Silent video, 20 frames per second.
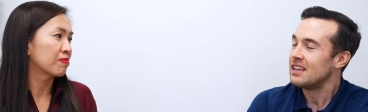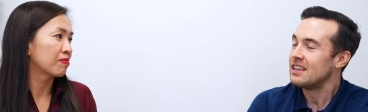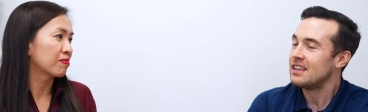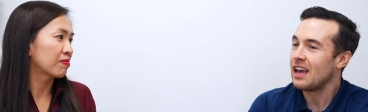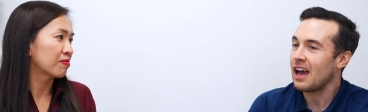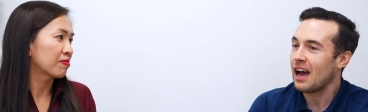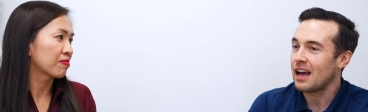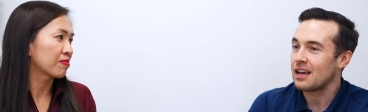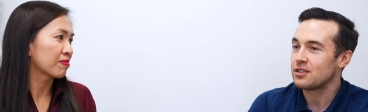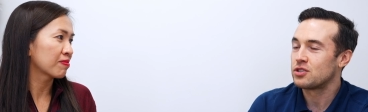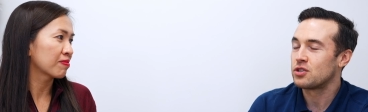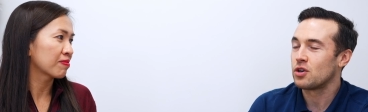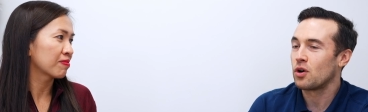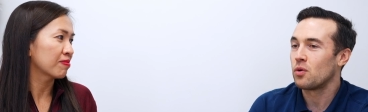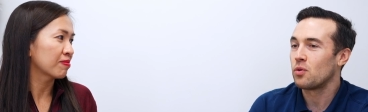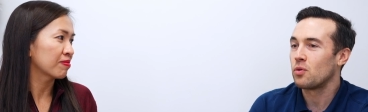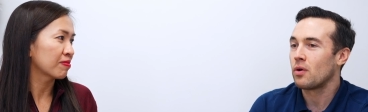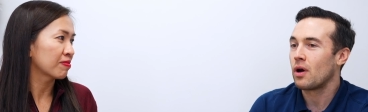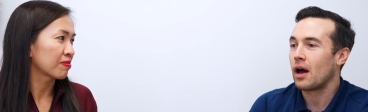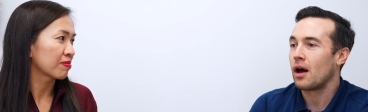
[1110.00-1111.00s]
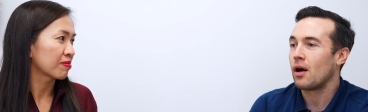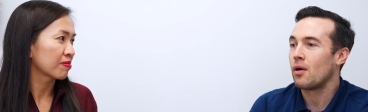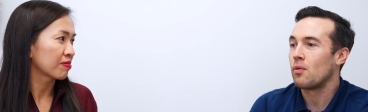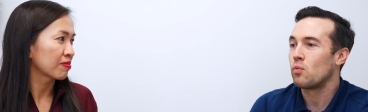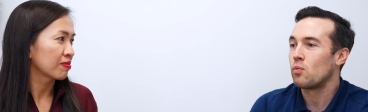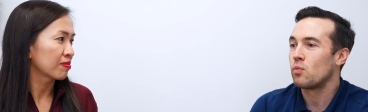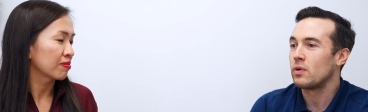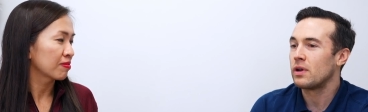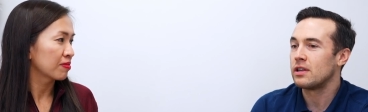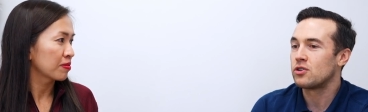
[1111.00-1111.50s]
Speaker 1: yeah. So
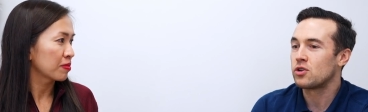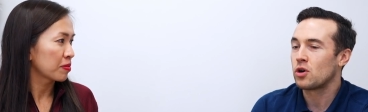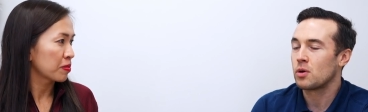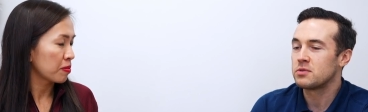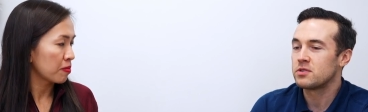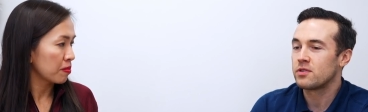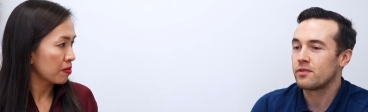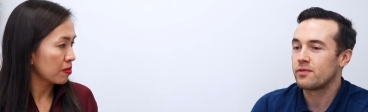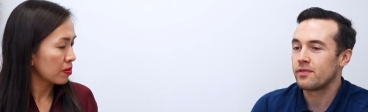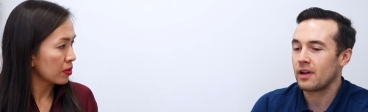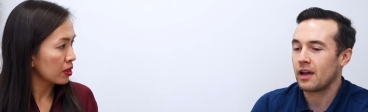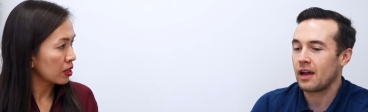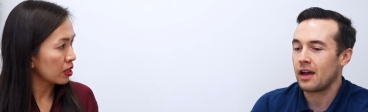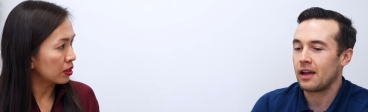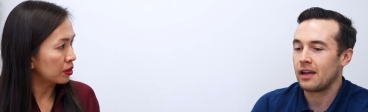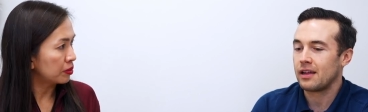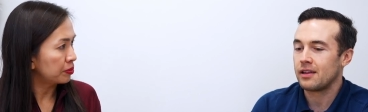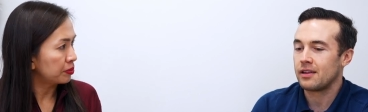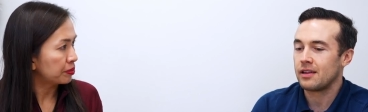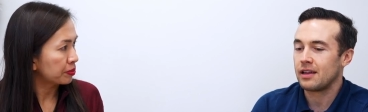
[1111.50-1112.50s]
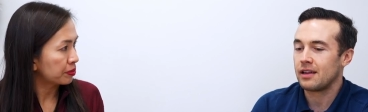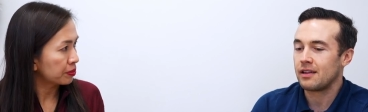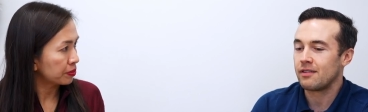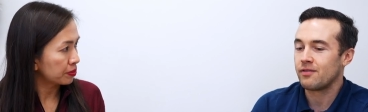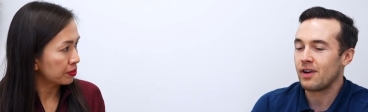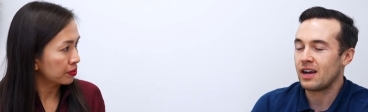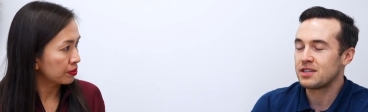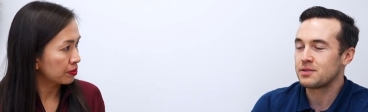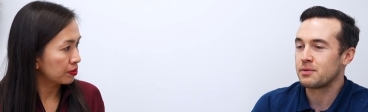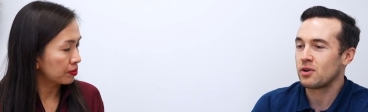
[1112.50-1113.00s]
um, in terms of uh,
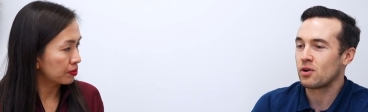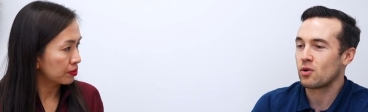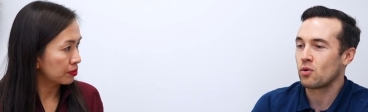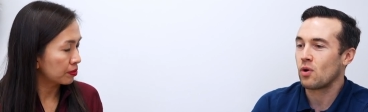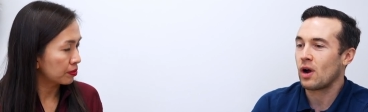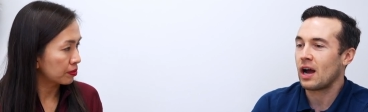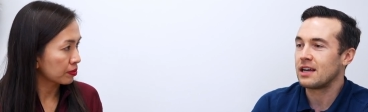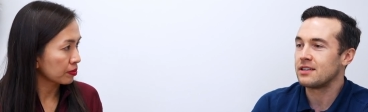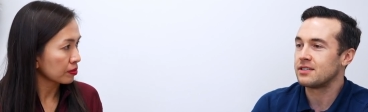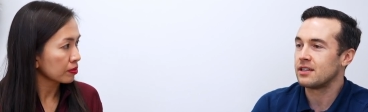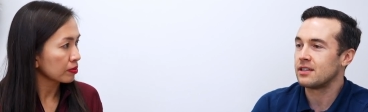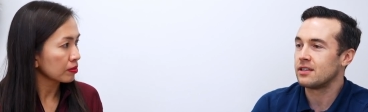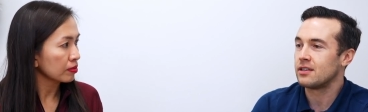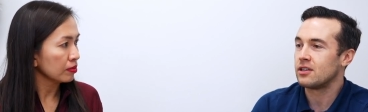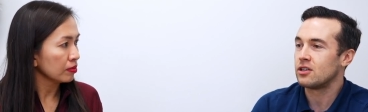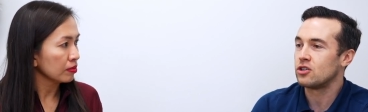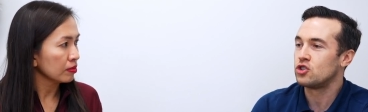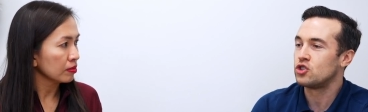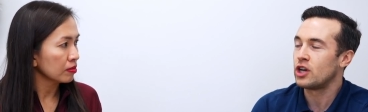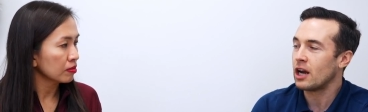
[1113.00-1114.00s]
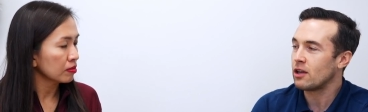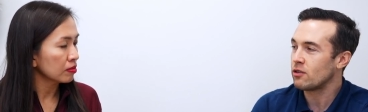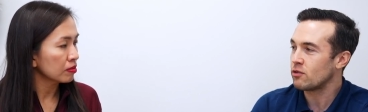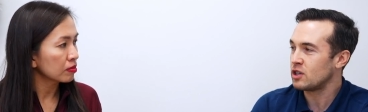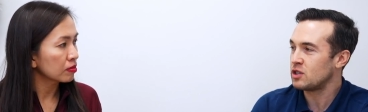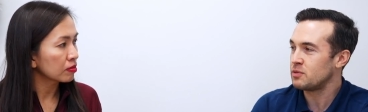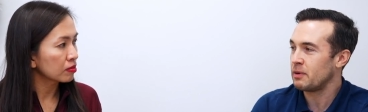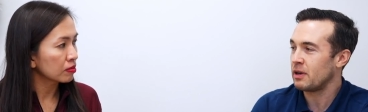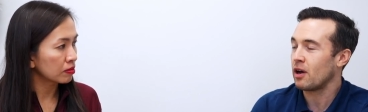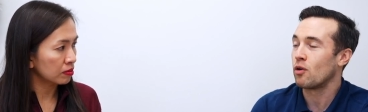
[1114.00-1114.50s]
investment horizon,
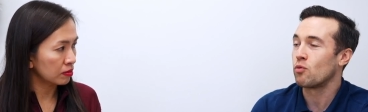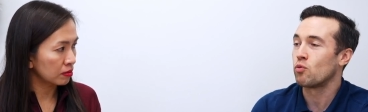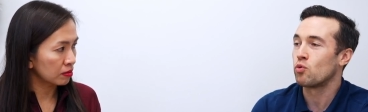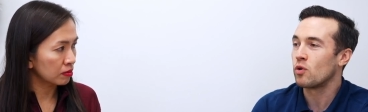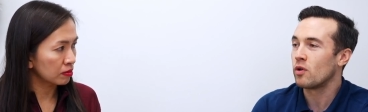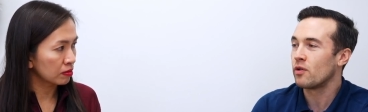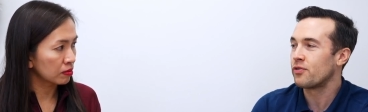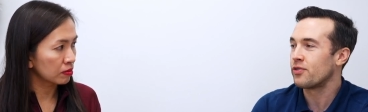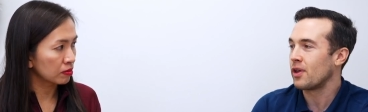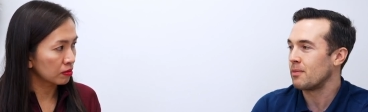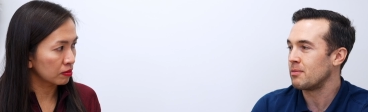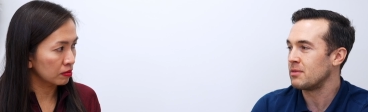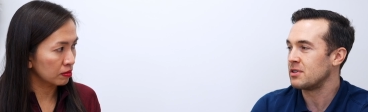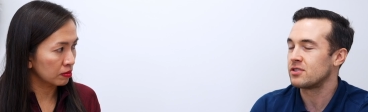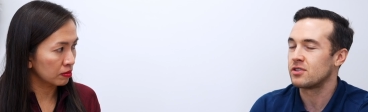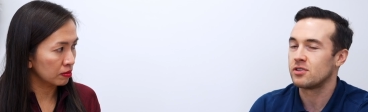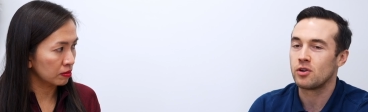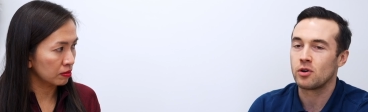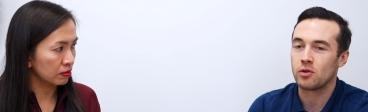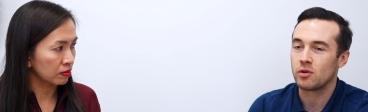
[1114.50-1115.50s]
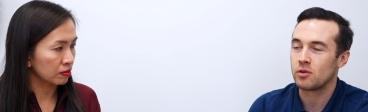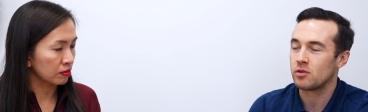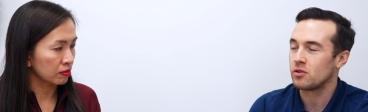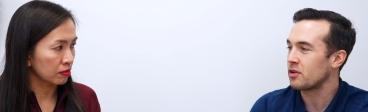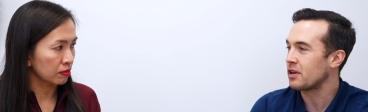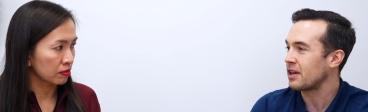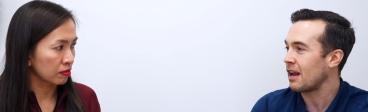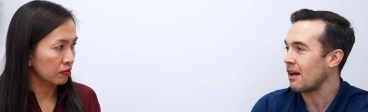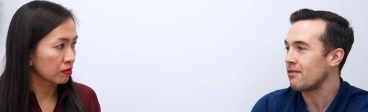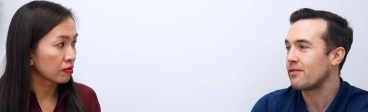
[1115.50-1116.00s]
generally speaking, a rule of thumb is you're
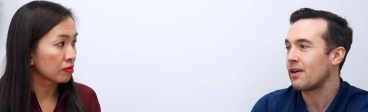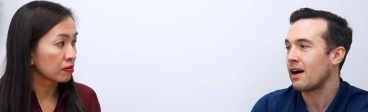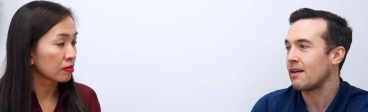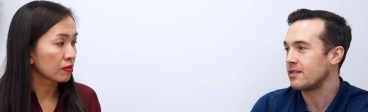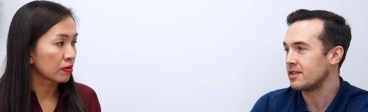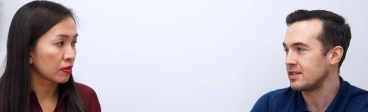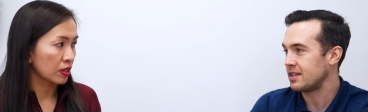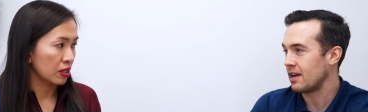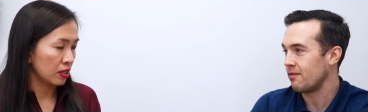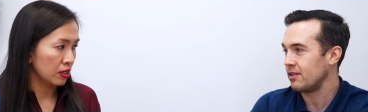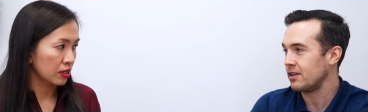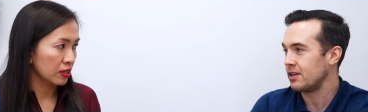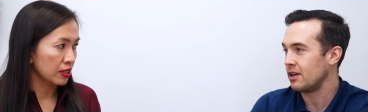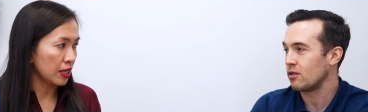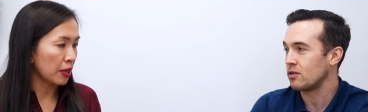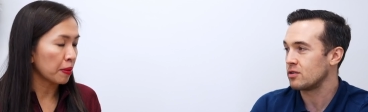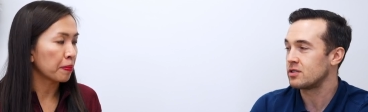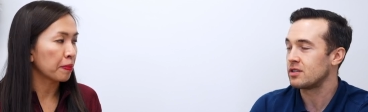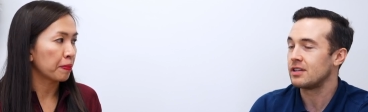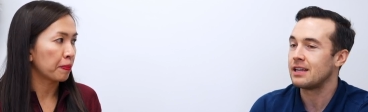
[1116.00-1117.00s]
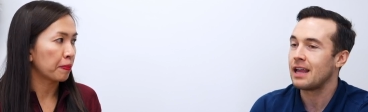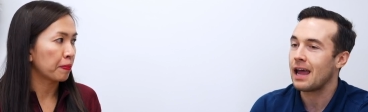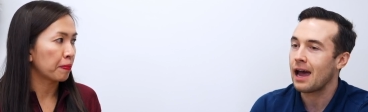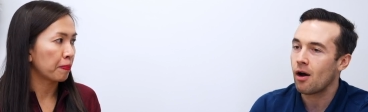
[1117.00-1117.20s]
looking at five to seven years. Yep.